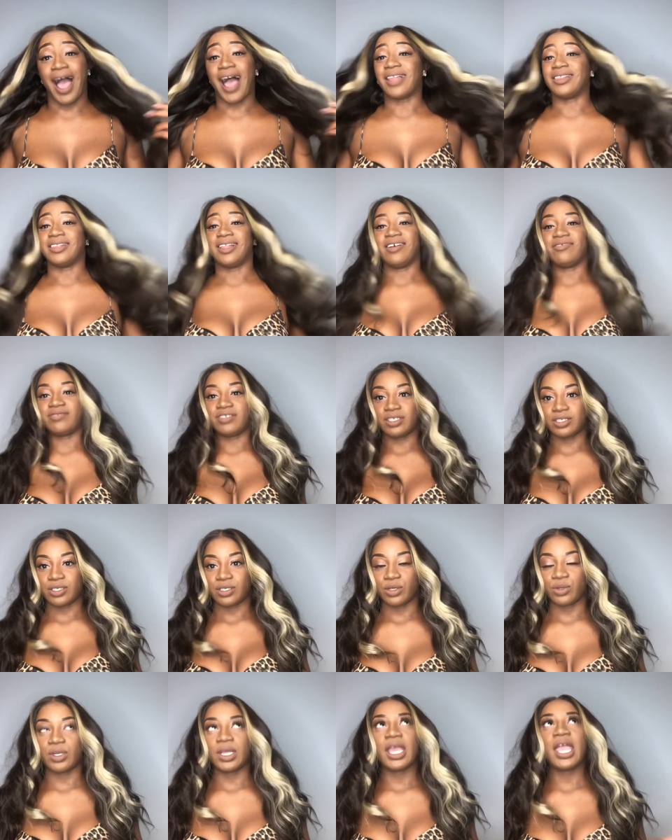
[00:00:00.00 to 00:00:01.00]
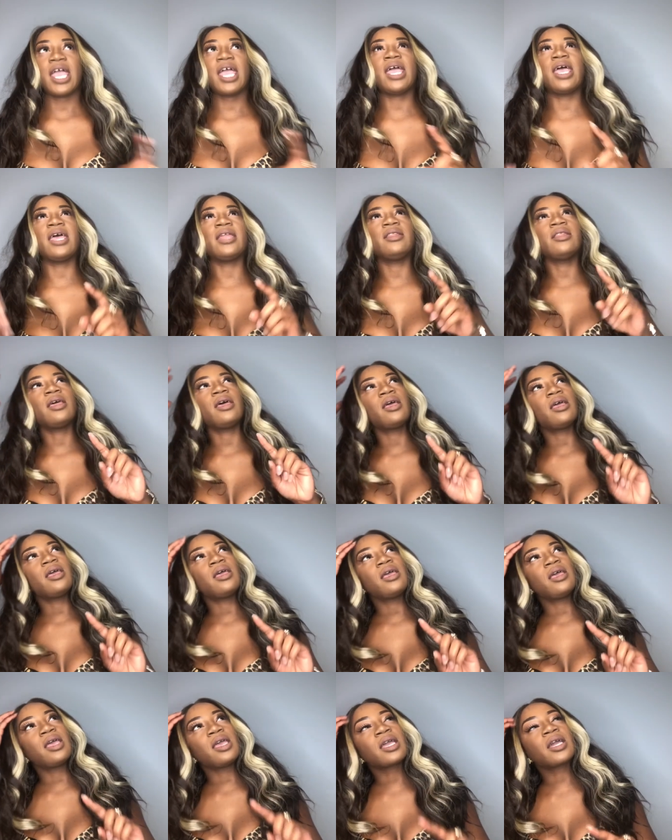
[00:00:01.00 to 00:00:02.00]
I love this unit. And
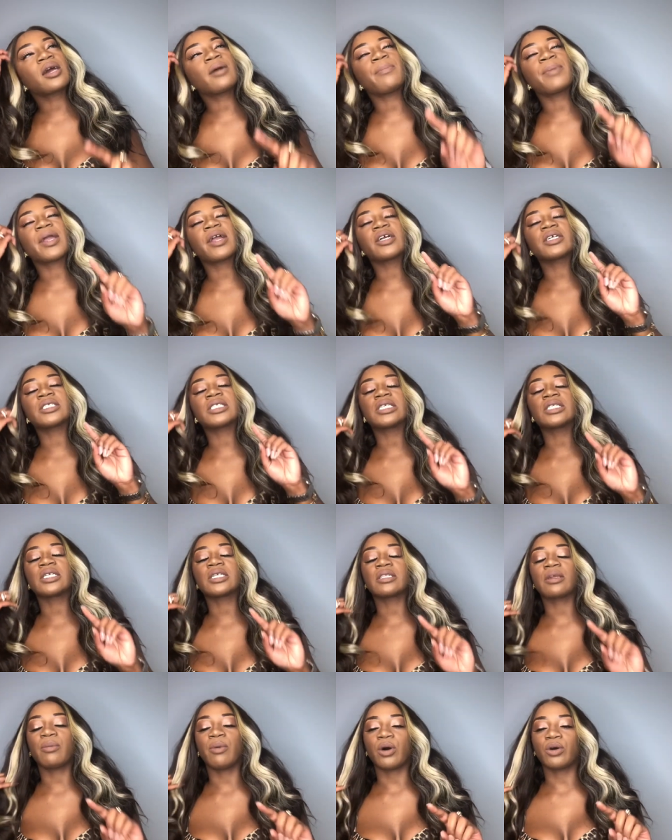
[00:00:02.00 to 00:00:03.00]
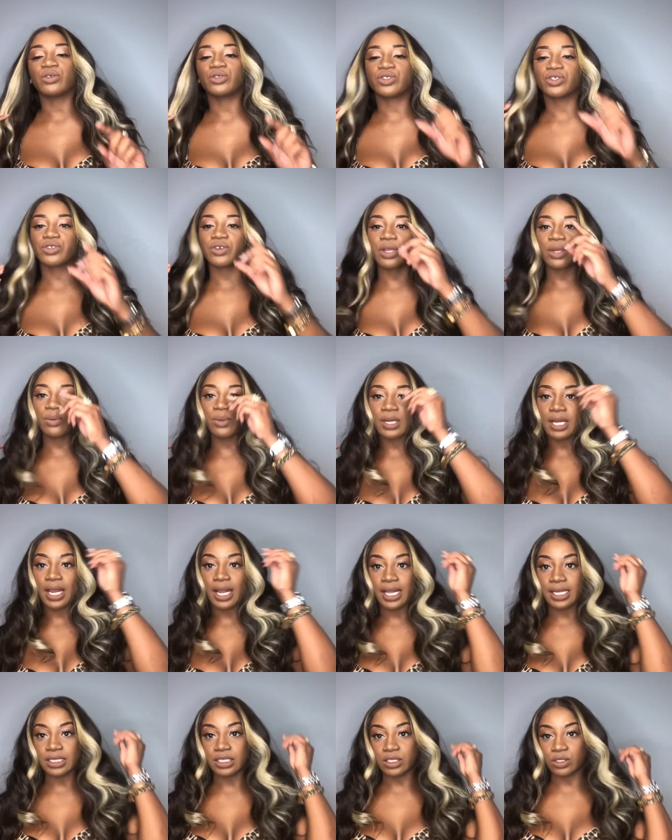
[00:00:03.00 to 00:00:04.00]
in comparison to the bone straight one,
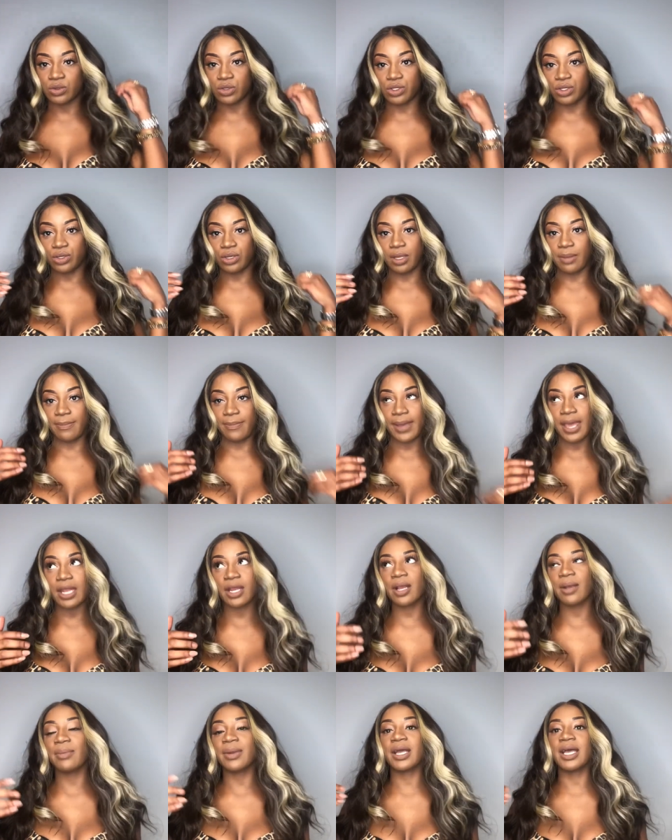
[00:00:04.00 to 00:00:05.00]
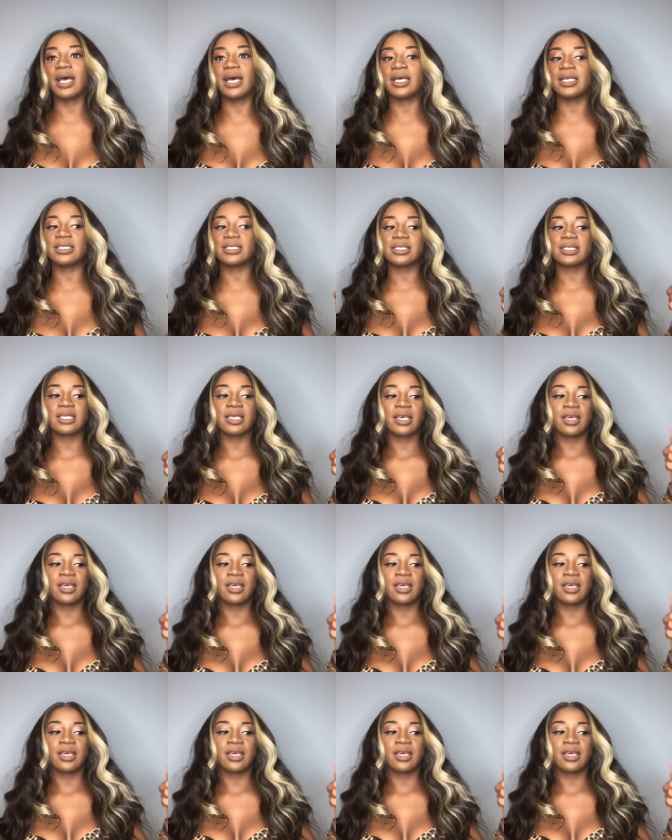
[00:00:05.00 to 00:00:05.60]
I like this unit better because